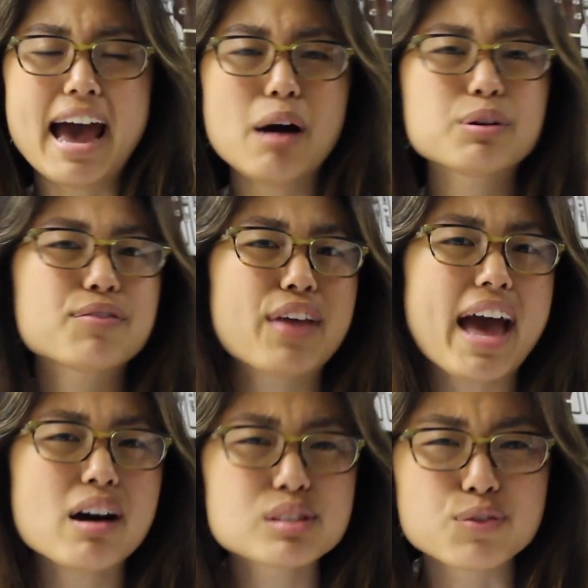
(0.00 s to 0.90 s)
out of the
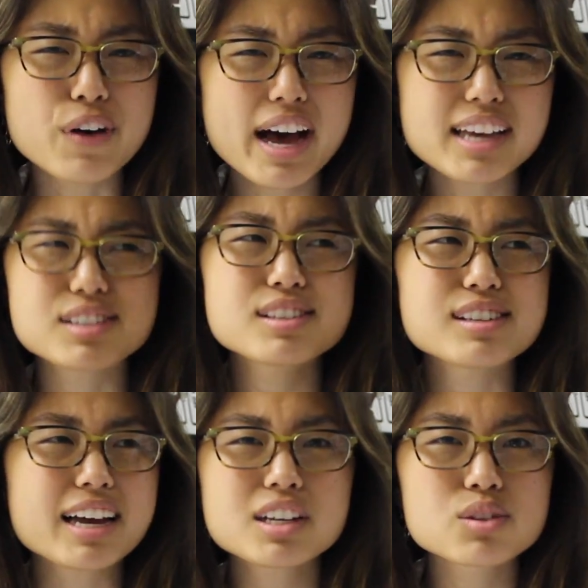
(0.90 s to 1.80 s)
house via
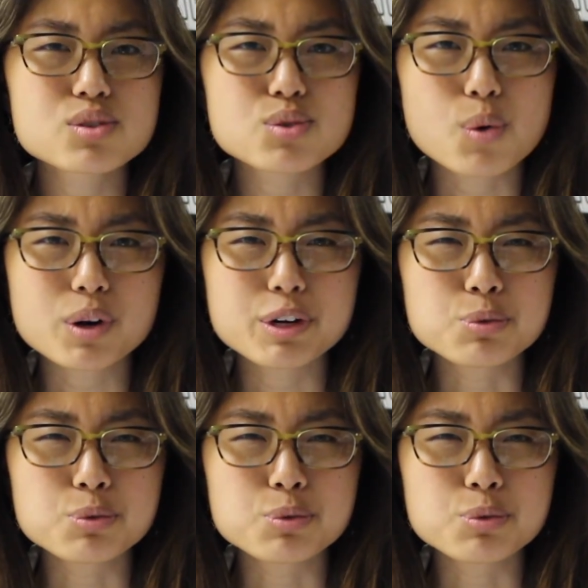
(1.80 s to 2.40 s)
second-story